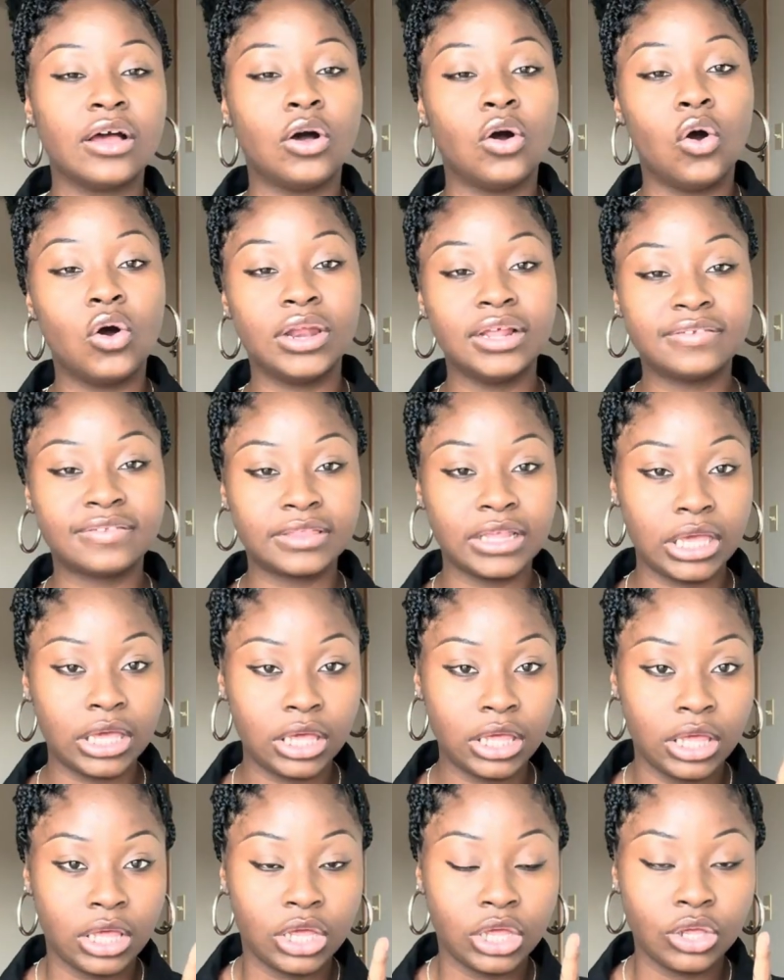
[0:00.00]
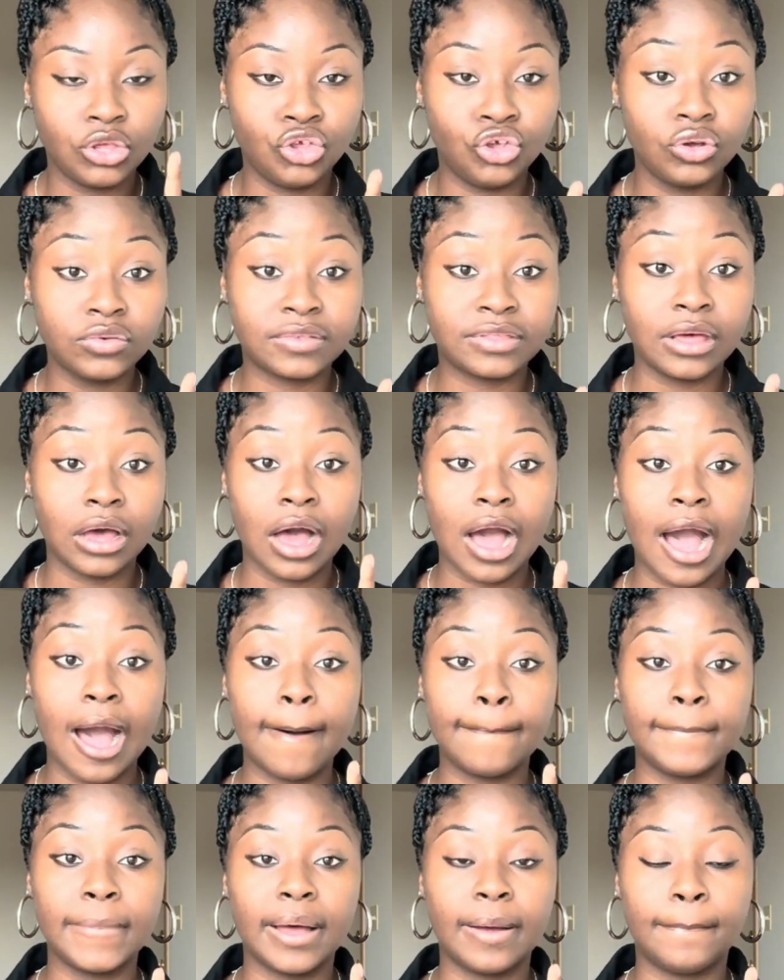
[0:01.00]
Honestly, use the
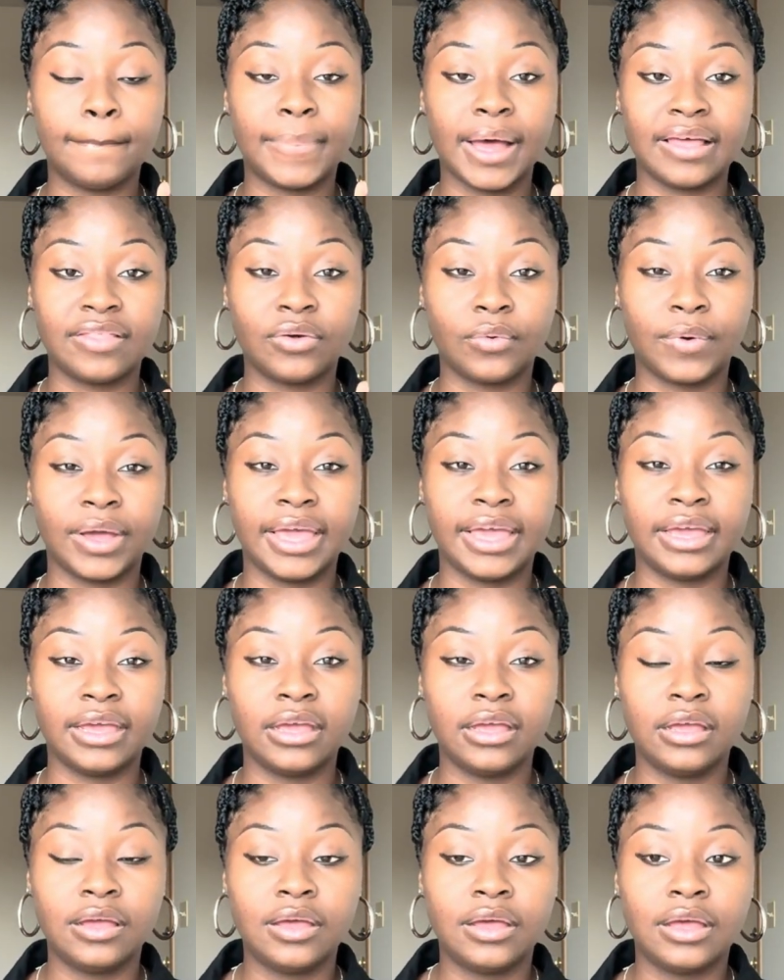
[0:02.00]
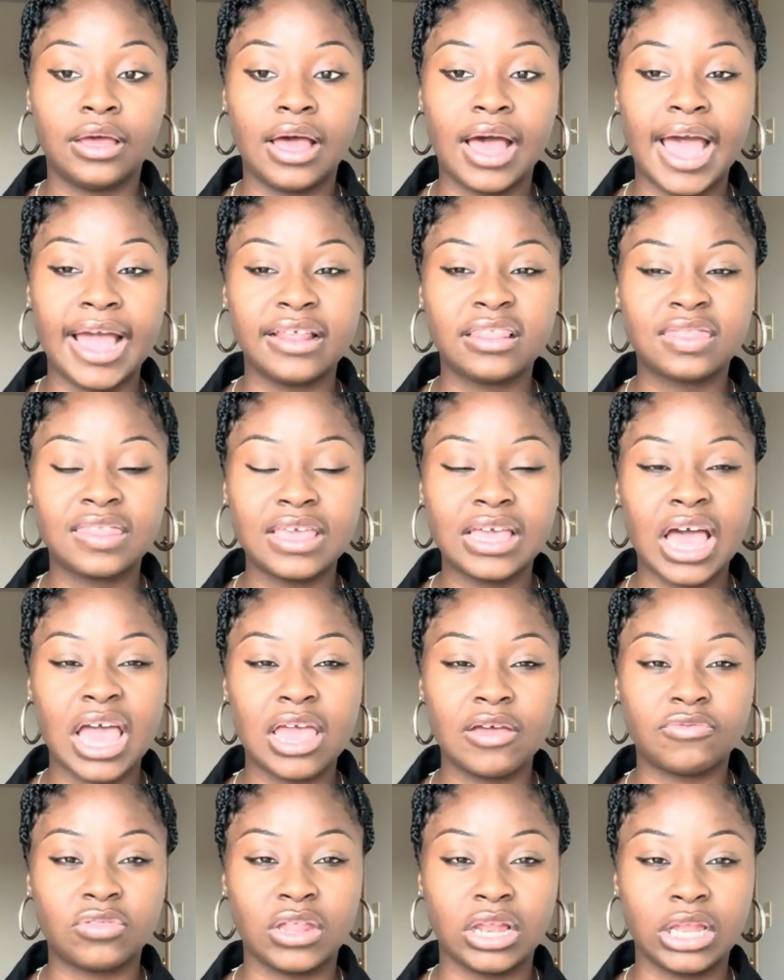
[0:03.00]
app, by the way. I think I
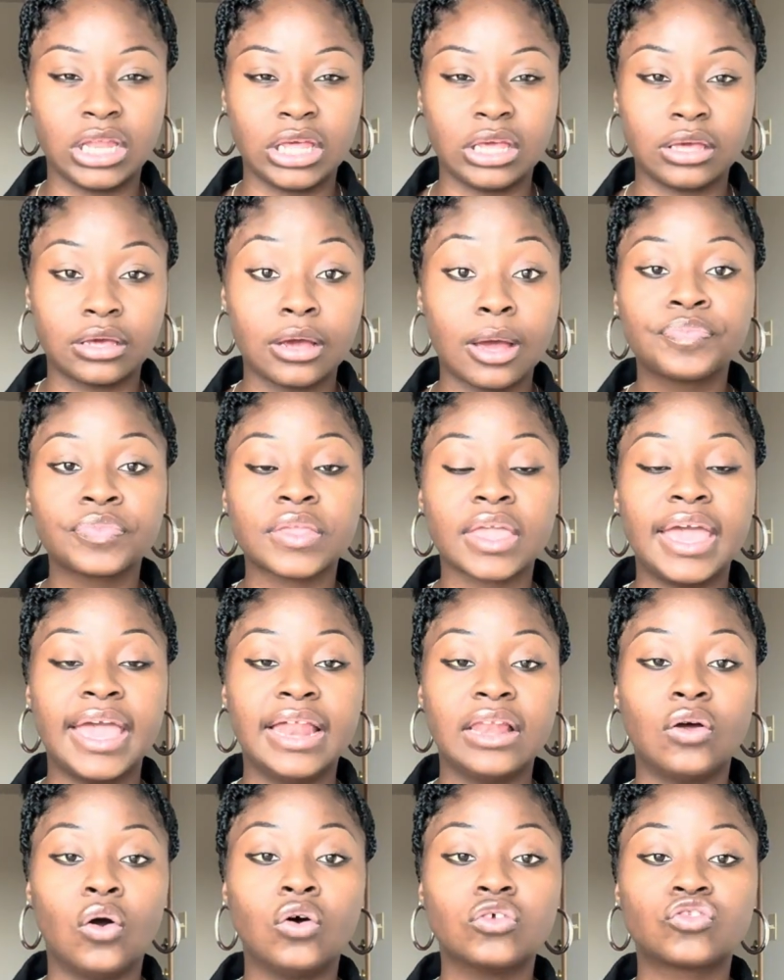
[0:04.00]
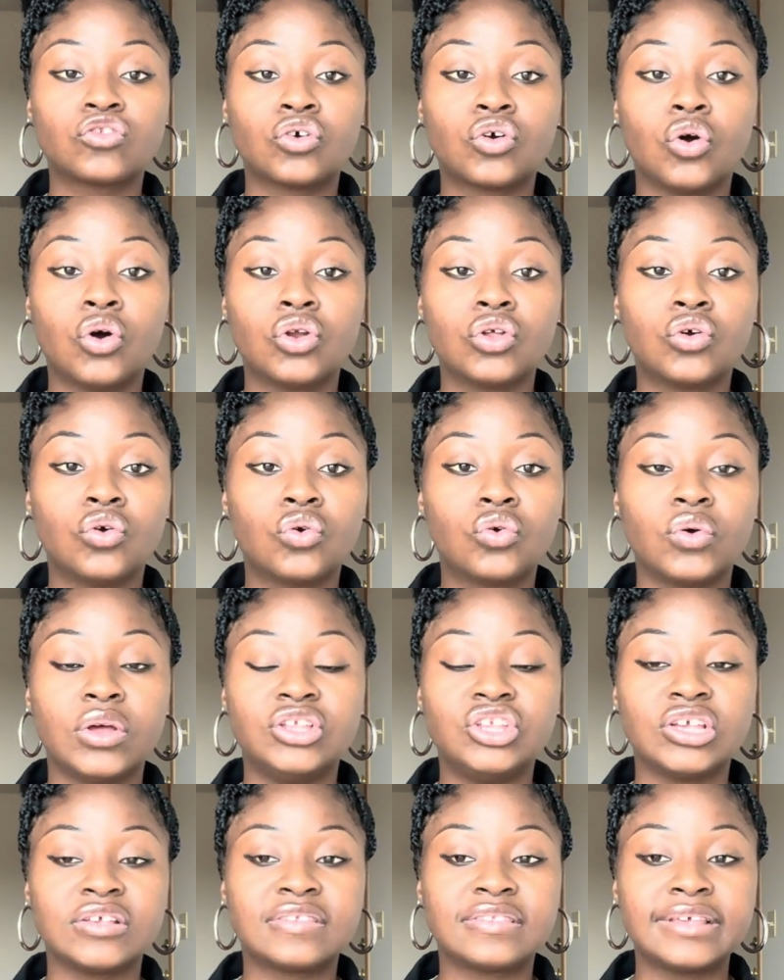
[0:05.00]
have the link. And also go on Google
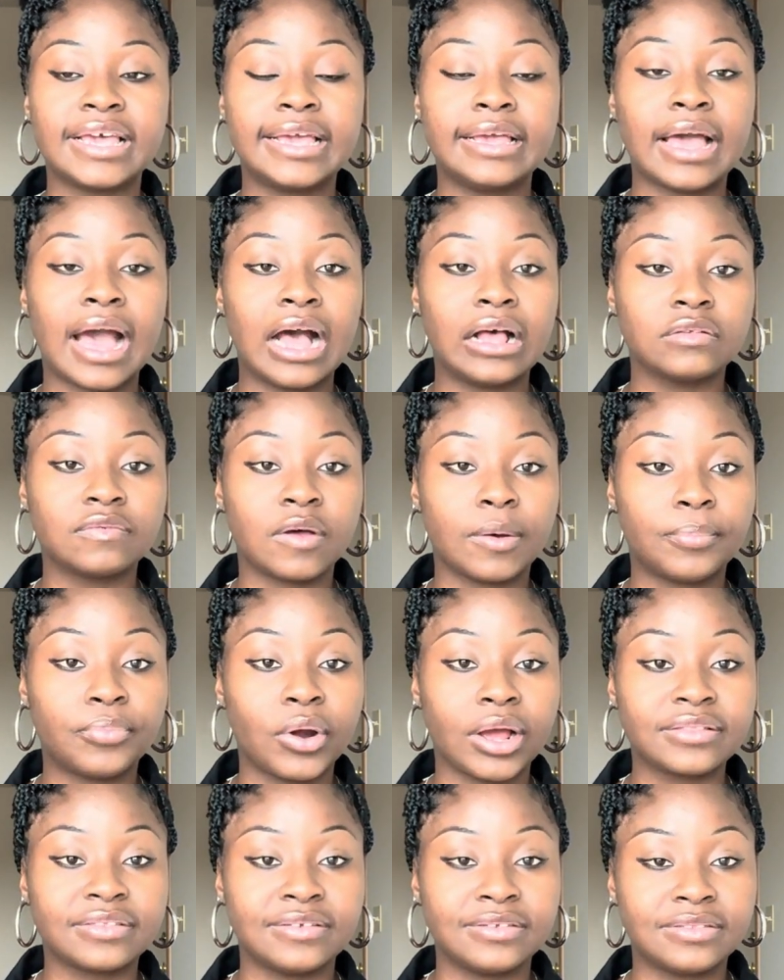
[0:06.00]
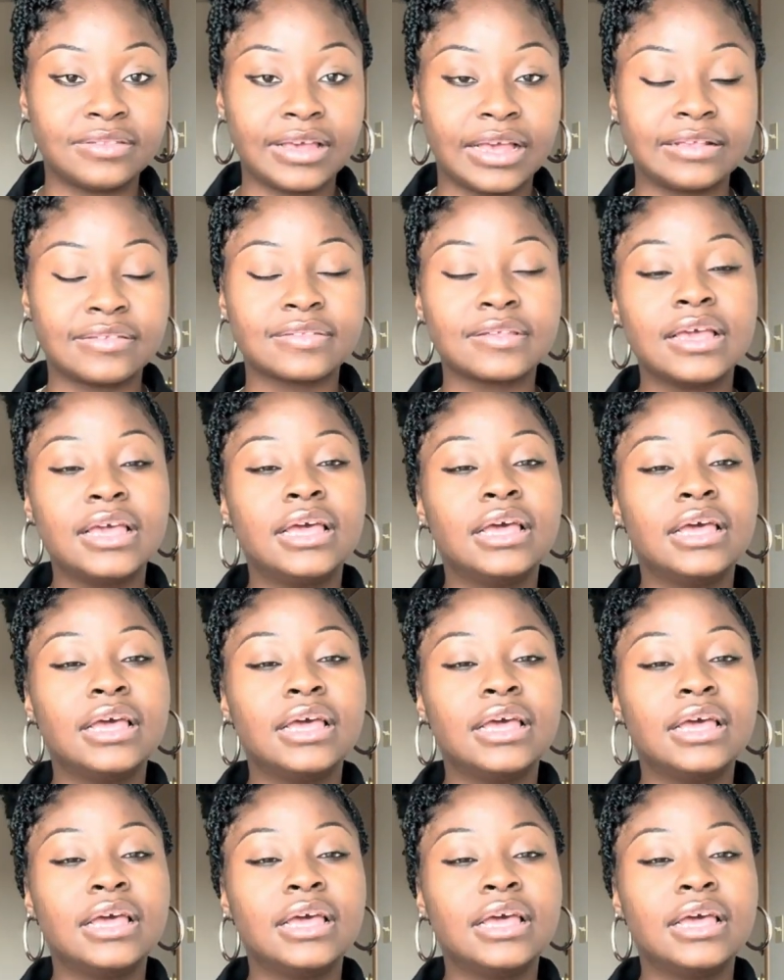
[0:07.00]
and just say ASVAB practice test.